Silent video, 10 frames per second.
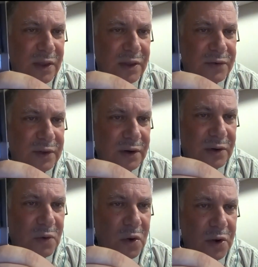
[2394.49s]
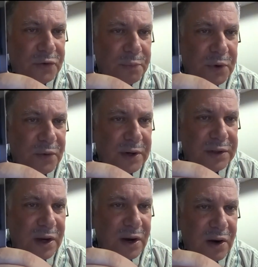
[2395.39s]
There's a little coil spring right
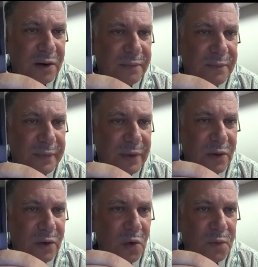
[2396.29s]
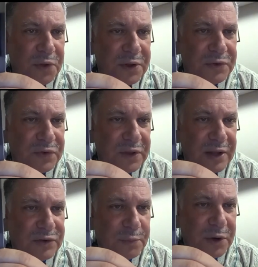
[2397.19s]
there. Hopefully you can see
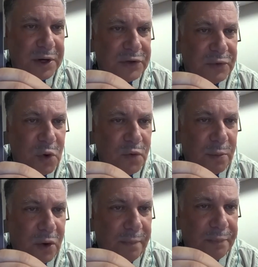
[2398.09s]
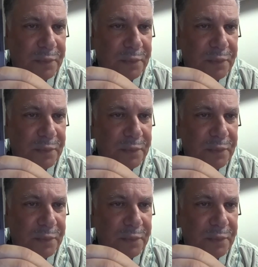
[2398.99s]
that spring and it's movable.